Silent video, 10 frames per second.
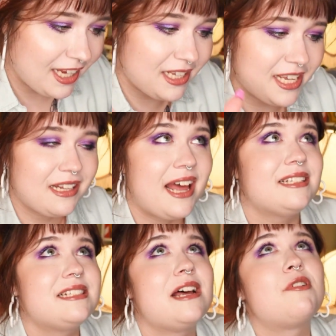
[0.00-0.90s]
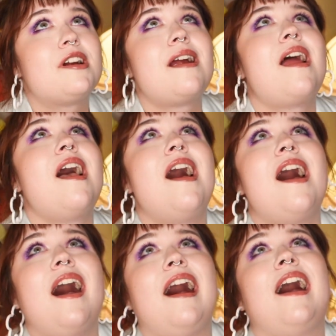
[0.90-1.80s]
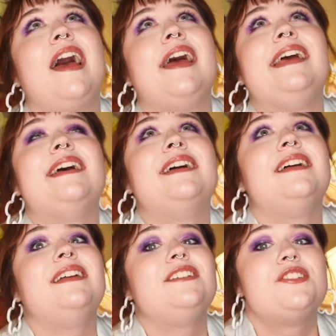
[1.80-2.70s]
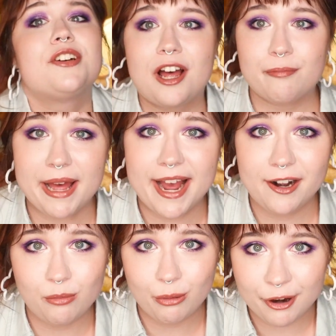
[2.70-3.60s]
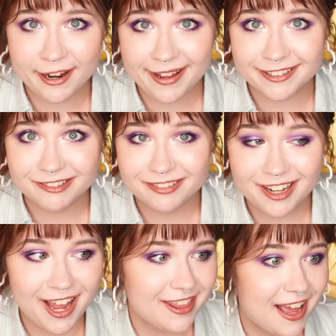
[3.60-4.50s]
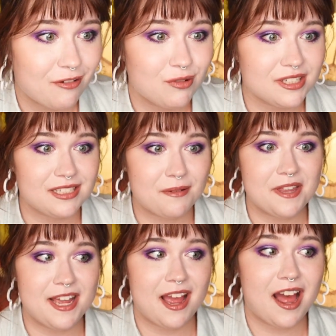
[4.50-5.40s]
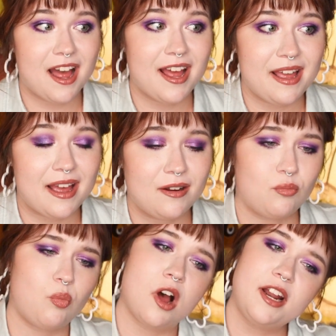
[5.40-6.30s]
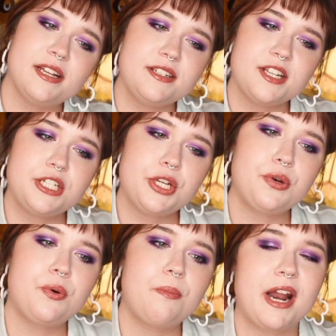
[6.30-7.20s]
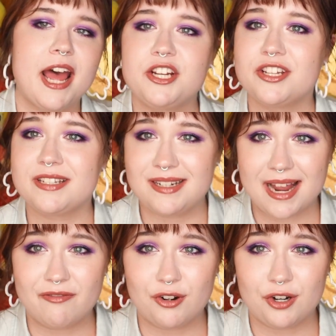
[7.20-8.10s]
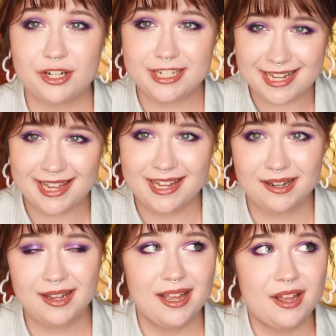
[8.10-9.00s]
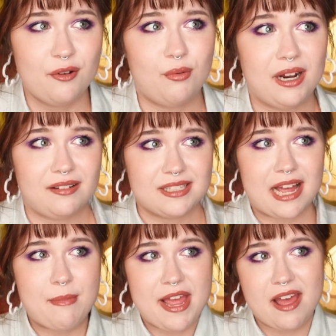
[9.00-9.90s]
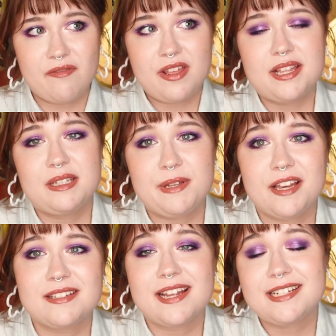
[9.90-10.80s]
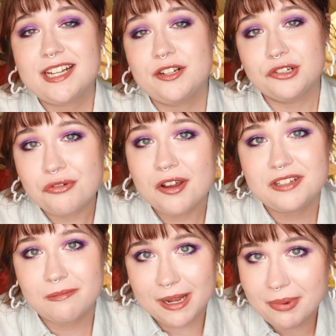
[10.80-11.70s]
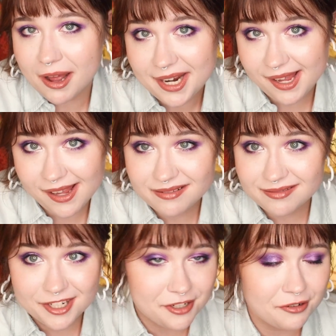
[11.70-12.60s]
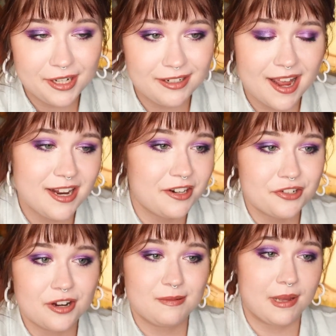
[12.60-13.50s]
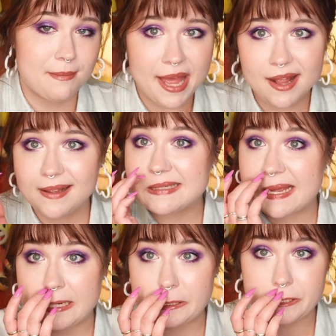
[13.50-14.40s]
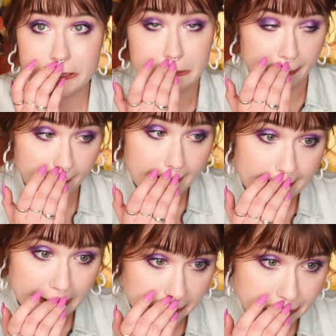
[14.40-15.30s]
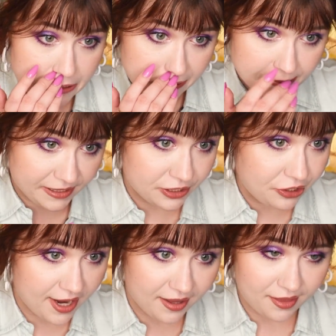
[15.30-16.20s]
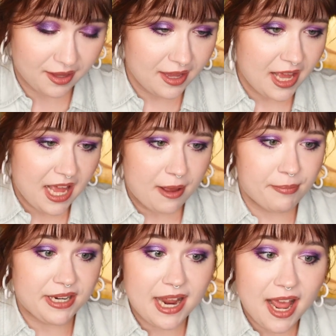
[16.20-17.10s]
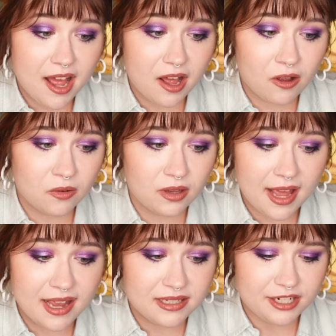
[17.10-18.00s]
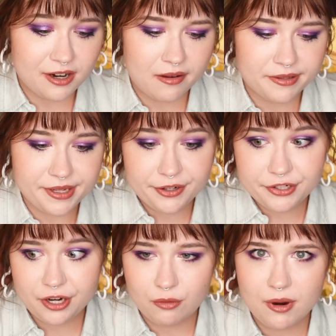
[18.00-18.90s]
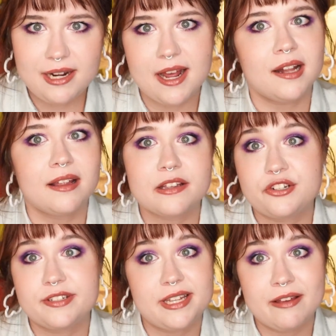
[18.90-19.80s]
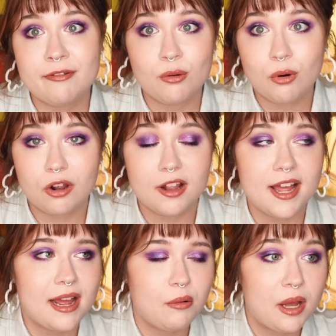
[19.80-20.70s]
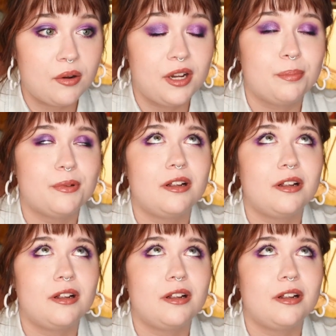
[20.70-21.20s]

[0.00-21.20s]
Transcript: and like last summer, I uh, took up paddleboarding, and that was something I had wanted to do, but I just never did when I was at my heaviest because I didn't trust my body to do it. I didn't trust my balance, I didn't trust my body, I didn't trust my strength. But now, last year, I was like, sure, why not? Let's just give it a whirl. And I wound up